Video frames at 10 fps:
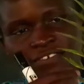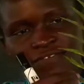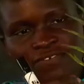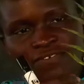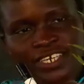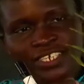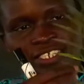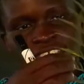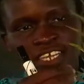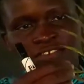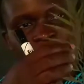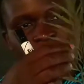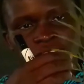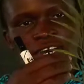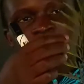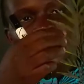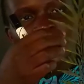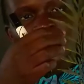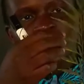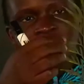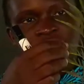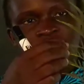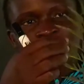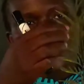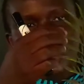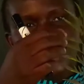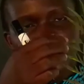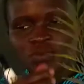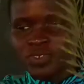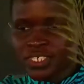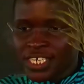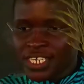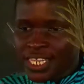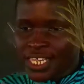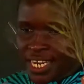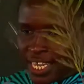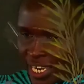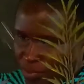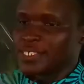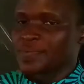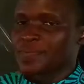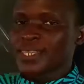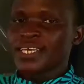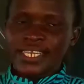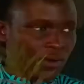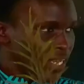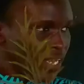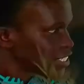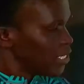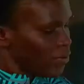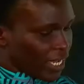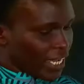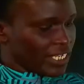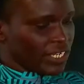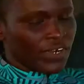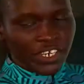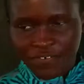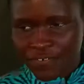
stand for the different atoms in an element. Now, let's look at our definition.